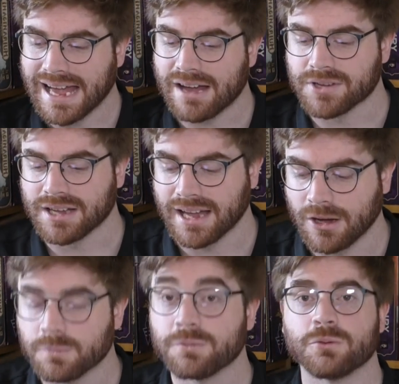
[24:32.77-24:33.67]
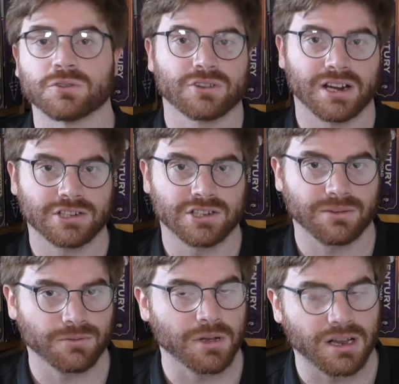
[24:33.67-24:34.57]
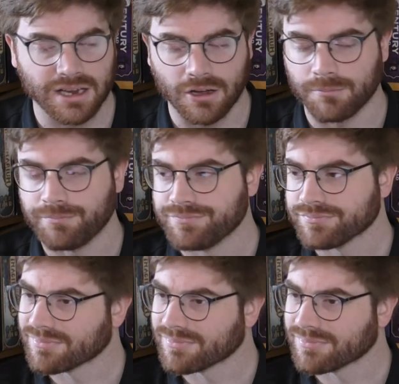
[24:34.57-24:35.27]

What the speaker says: have a helpful strategy from early on.